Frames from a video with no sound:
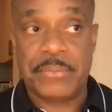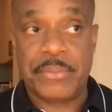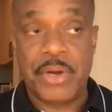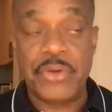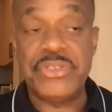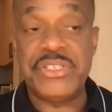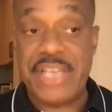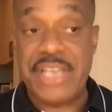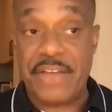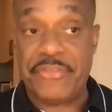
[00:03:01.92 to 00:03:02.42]

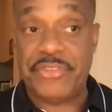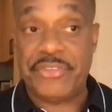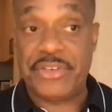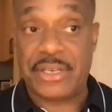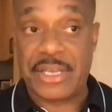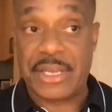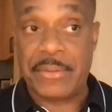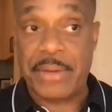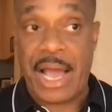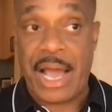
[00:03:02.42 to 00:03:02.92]
most
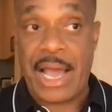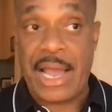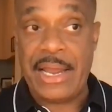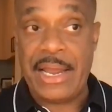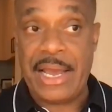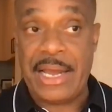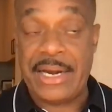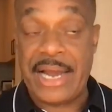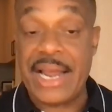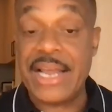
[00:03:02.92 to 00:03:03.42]
definitely i
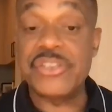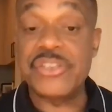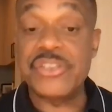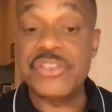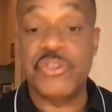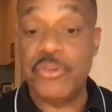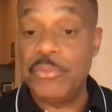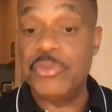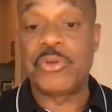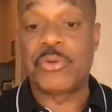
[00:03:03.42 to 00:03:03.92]
and i
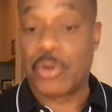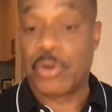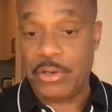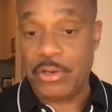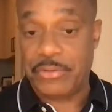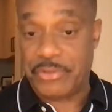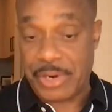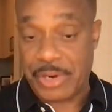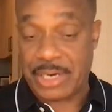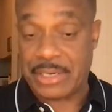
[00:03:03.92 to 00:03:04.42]
assume the
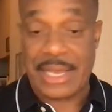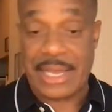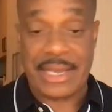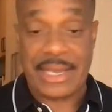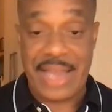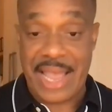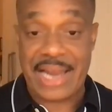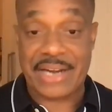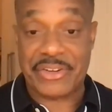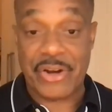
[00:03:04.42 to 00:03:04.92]
role of director like
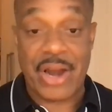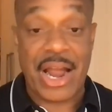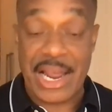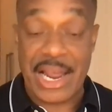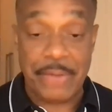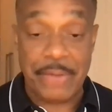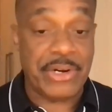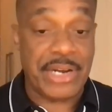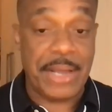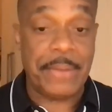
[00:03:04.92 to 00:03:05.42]
an actor
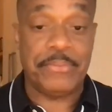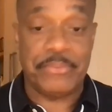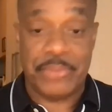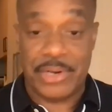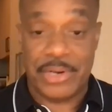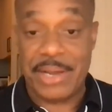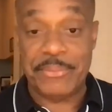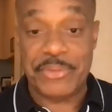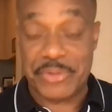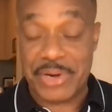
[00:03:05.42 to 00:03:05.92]
i when i
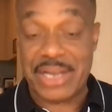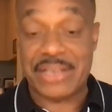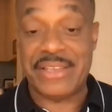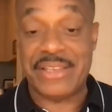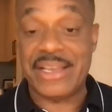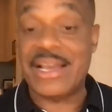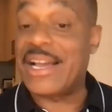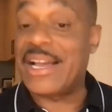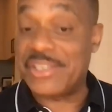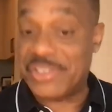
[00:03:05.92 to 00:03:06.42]
when i'm
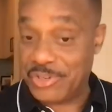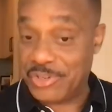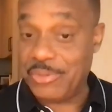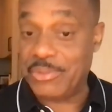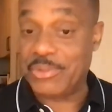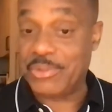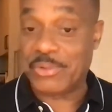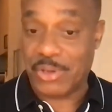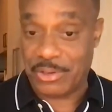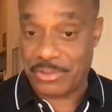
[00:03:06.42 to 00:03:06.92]
directing i
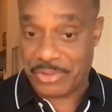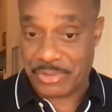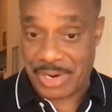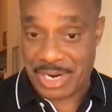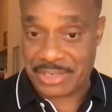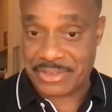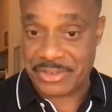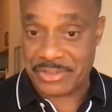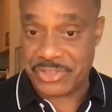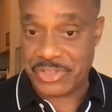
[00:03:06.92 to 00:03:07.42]
assume the role of
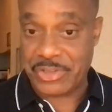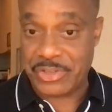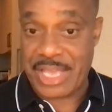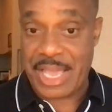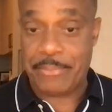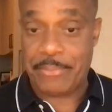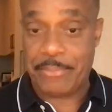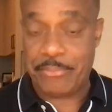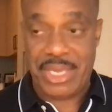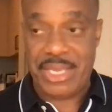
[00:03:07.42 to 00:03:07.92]
director so
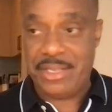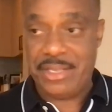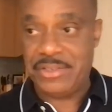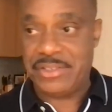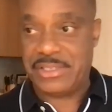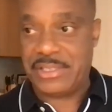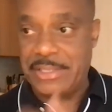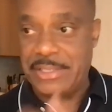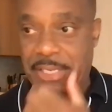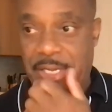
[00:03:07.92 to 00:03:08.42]
that
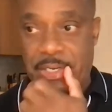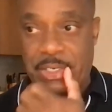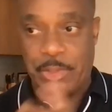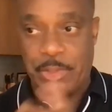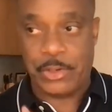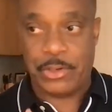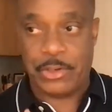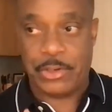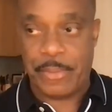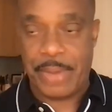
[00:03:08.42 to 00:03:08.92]
means look
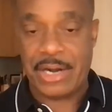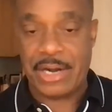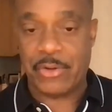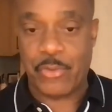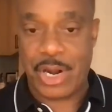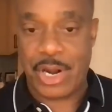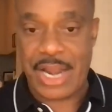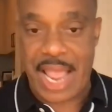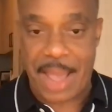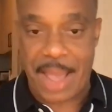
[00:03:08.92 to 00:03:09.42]
no, no matter
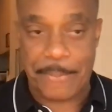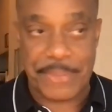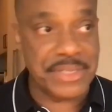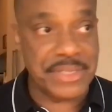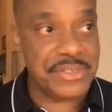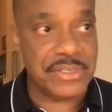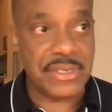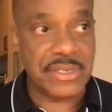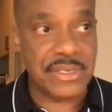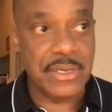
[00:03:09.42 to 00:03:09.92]
what
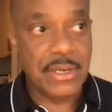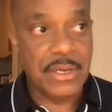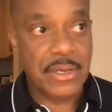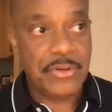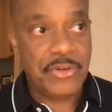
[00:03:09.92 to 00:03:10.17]
happens